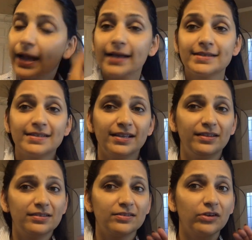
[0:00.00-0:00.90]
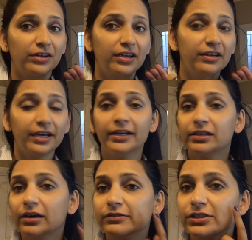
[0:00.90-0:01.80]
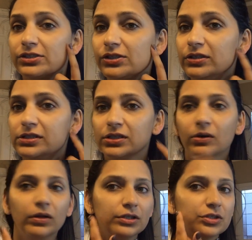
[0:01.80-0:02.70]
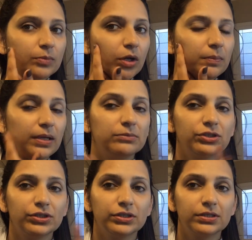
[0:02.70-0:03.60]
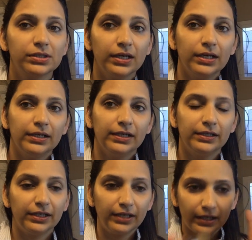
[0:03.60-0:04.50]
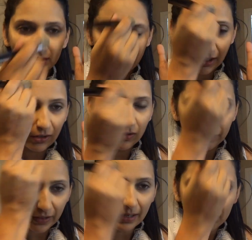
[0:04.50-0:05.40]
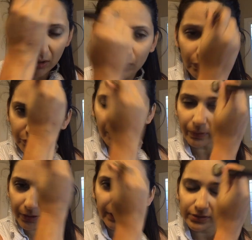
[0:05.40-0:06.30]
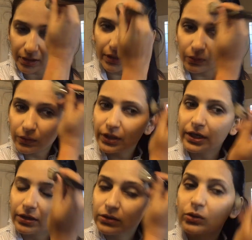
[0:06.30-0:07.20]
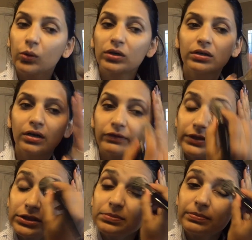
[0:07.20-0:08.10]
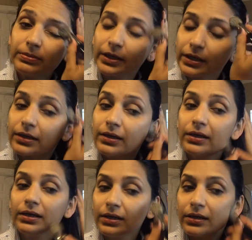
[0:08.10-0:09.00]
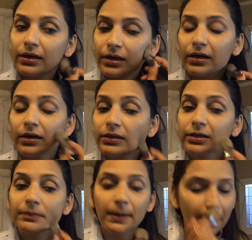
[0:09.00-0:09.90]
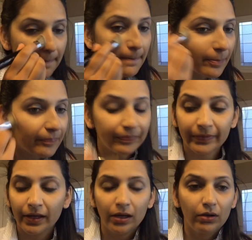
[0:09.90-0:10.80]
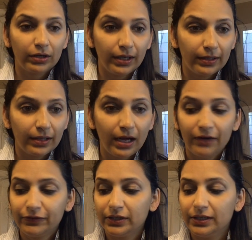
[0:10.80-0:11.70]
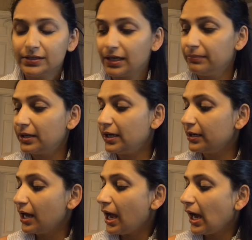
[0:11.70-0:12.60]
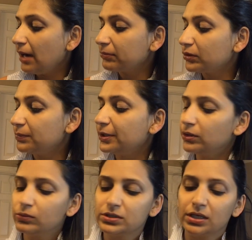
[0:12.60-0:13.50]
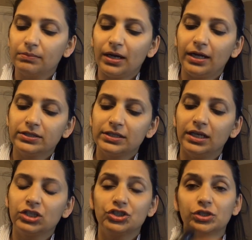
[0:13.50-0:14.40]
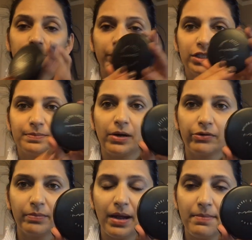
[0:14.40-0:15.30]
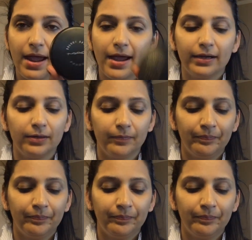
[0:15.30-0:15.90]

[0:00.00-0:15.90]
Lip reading: As I said, this has got a great coverage, so you'll see all these small blemishes, they're taken care of. And I'm not going for a party, so I don't need total coverage, but a little bit. Okay, after this I'm done. I'm going to be using my Select Sheer Press Powder by MAC,